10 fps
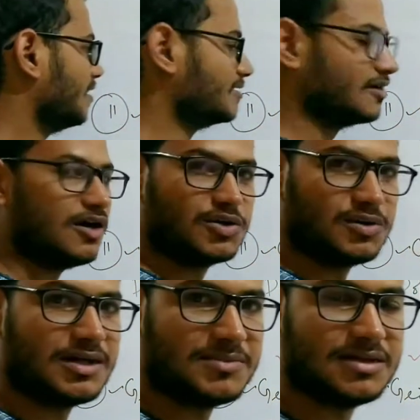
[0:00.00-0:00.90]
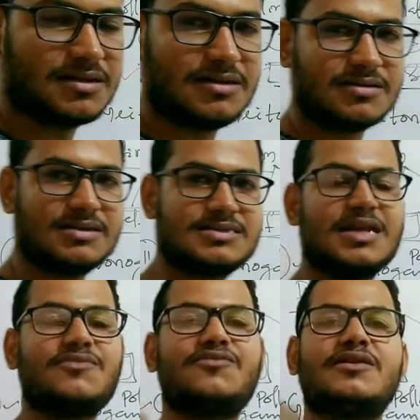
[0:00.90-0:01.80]
and autogamy or
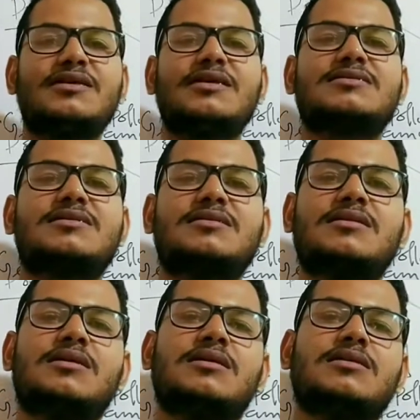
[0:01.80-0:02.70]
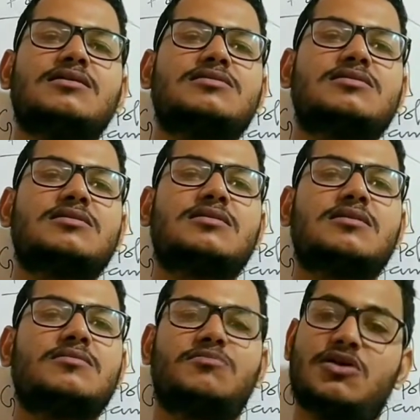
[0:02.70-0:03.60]
self-pollination is
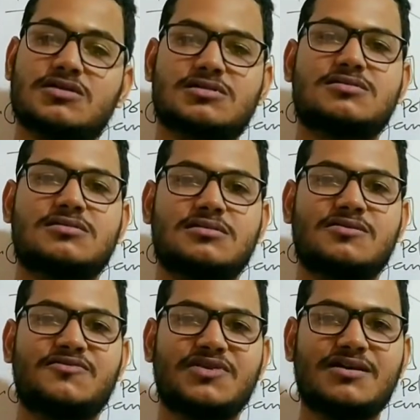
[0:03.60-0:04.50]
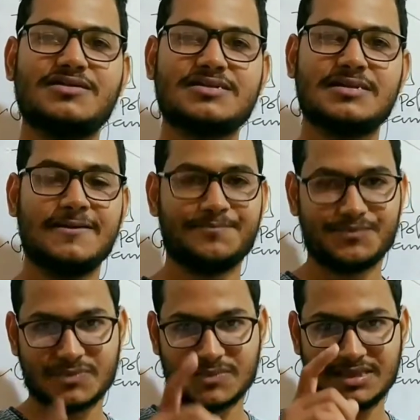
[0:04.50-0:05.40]
must, because
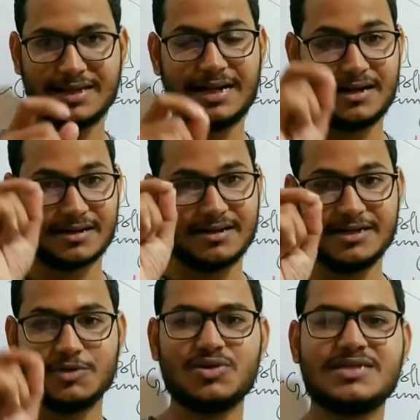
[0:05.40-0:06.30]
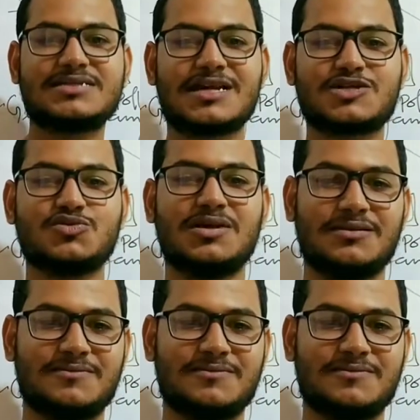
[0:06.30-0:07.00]
they are unisexual.